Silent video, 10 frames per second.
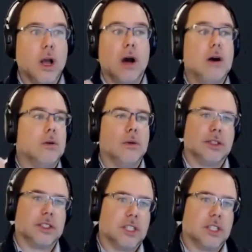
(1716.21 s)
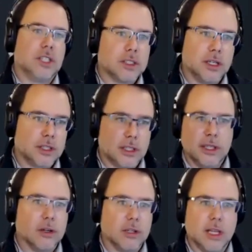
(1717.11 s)
oh, well, such and such
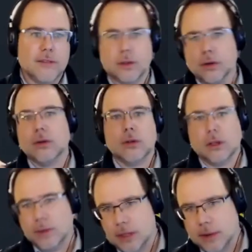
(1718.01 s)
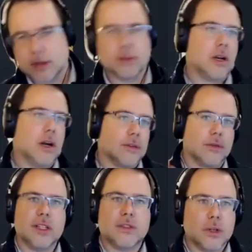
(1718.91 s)
leader left Google and went to Microsoft, or
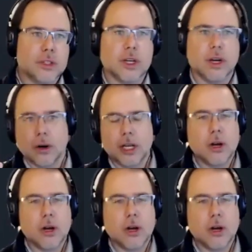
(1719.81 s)
vice versa, or